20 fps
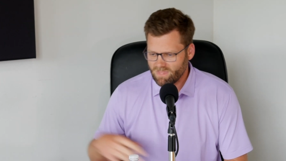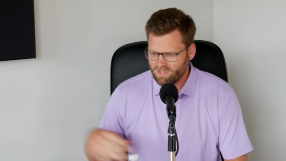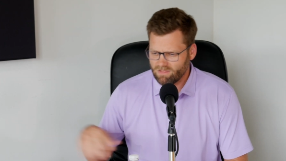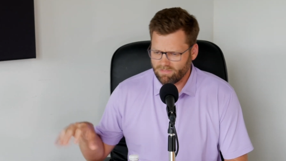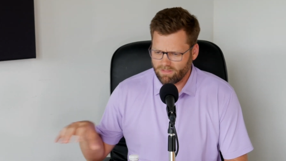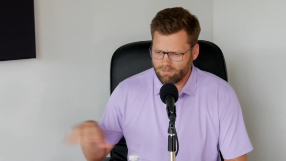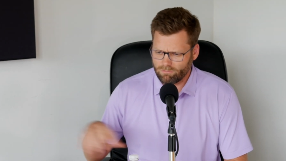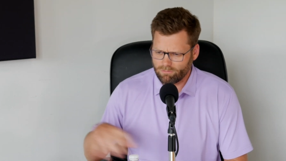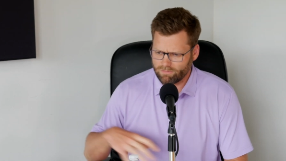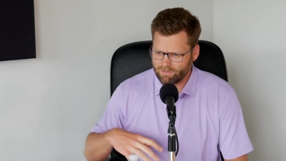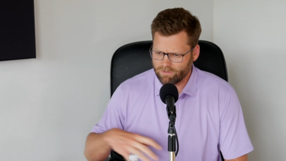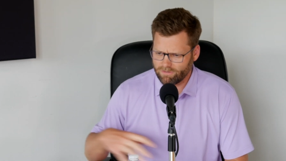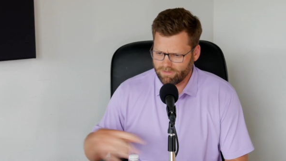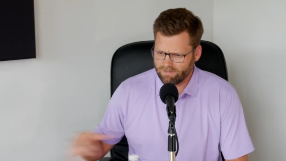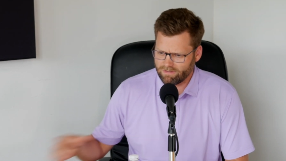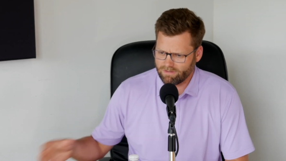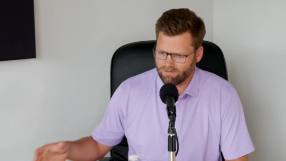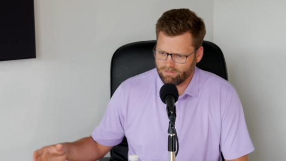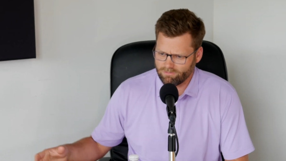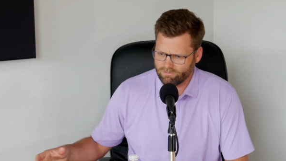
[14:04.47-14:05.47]
They were
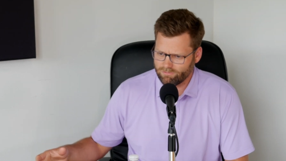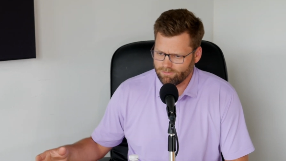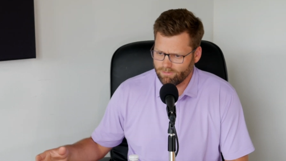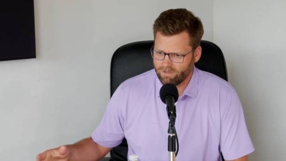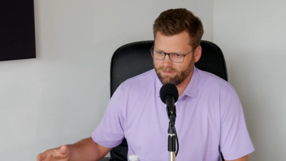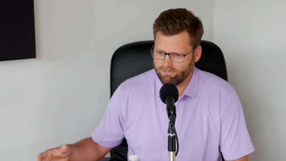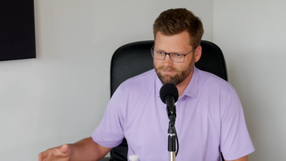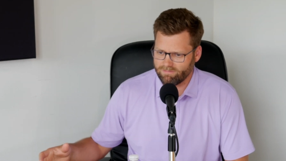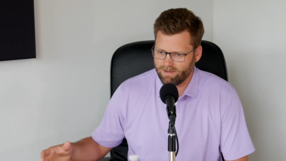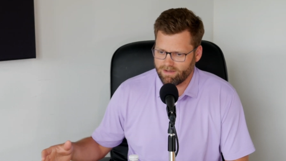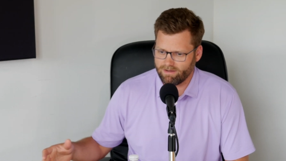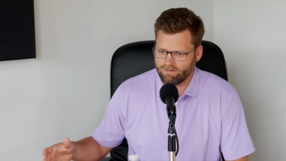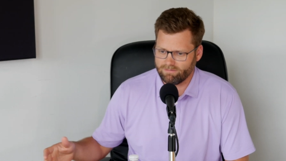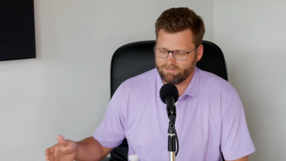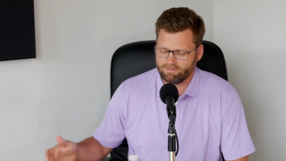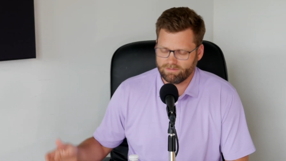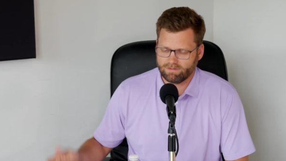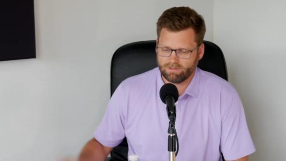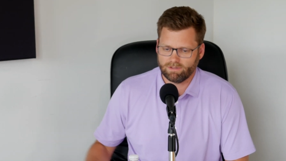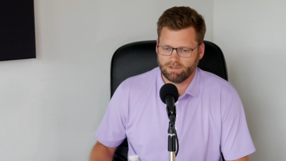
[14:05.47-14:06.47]
rear-ended on
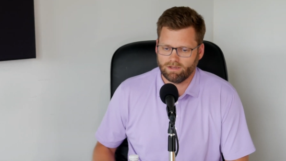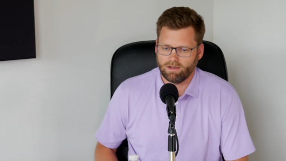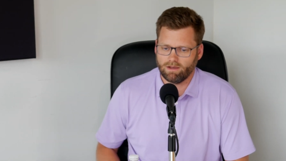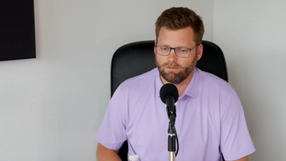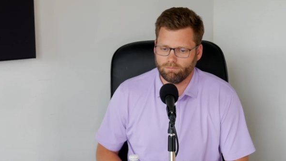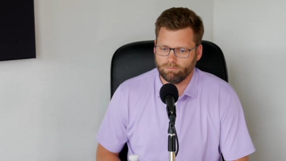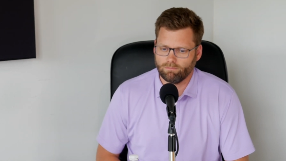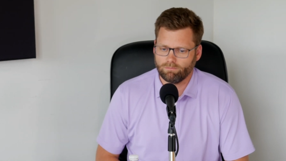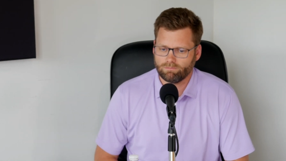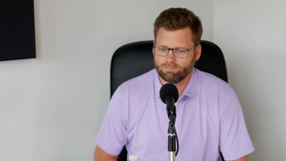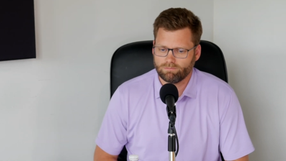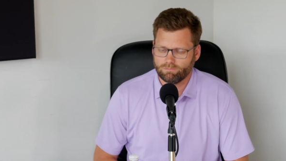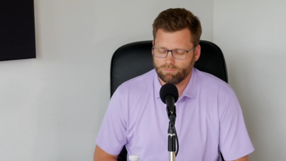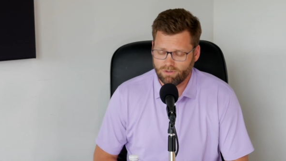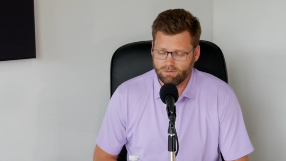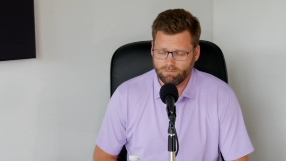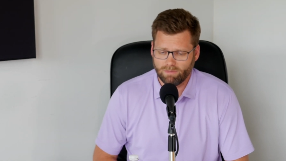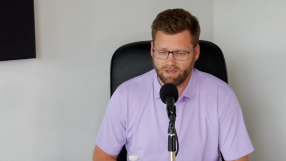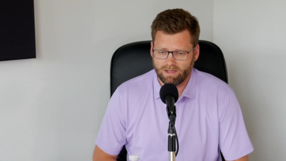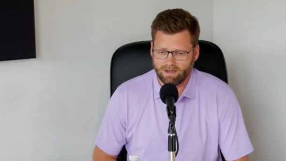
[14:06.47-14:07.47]
285. Pretty
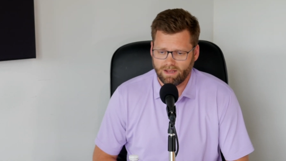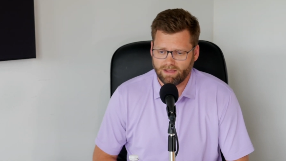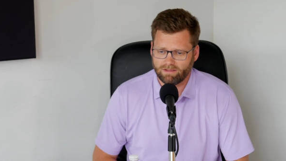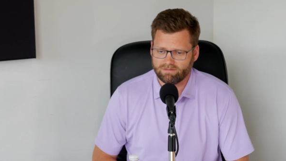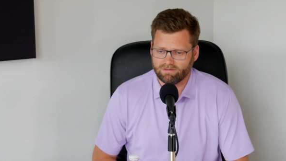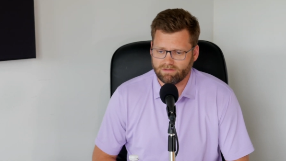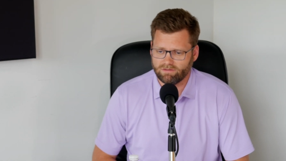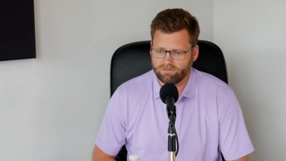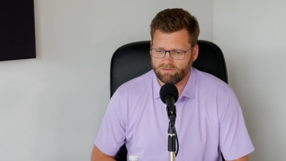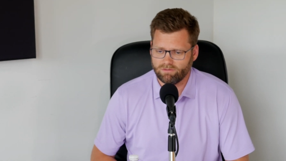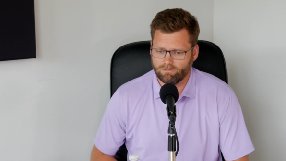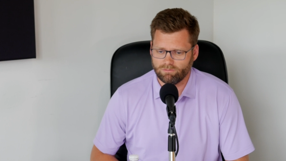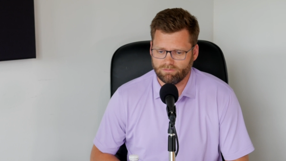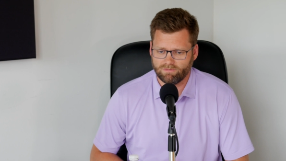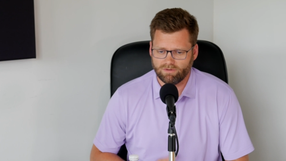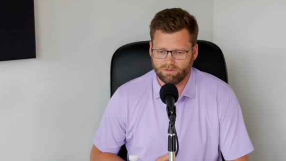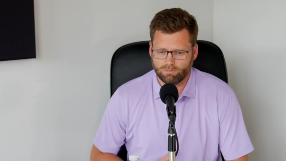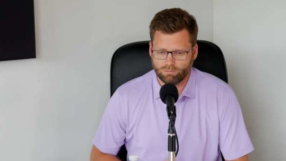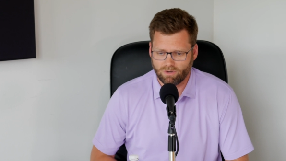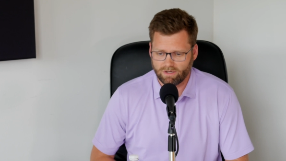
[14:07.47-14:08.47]
bad accident. She was
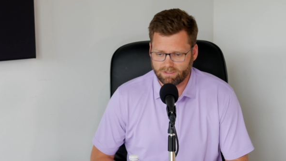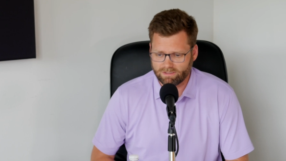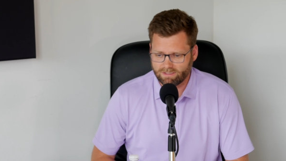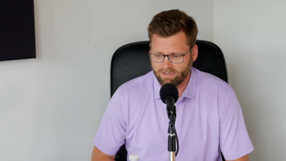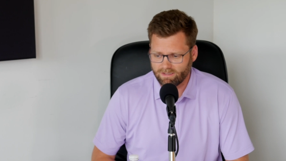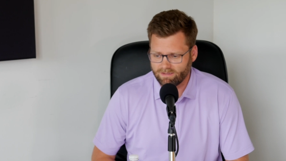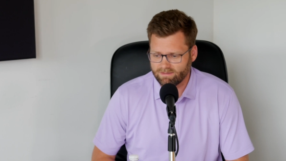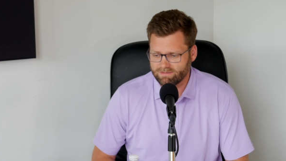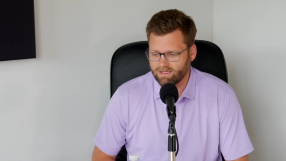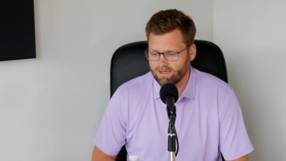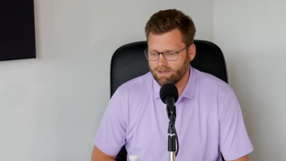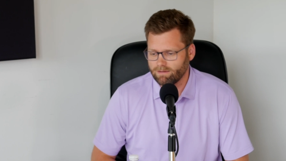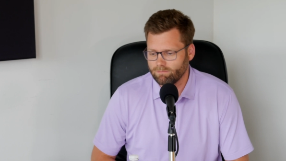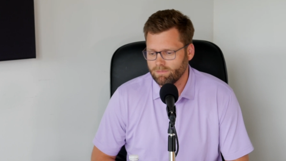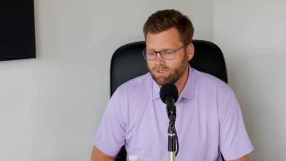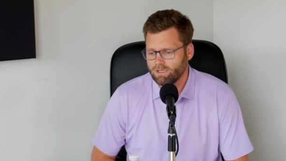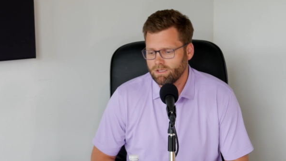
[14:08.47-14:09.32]
very pregnant at the time.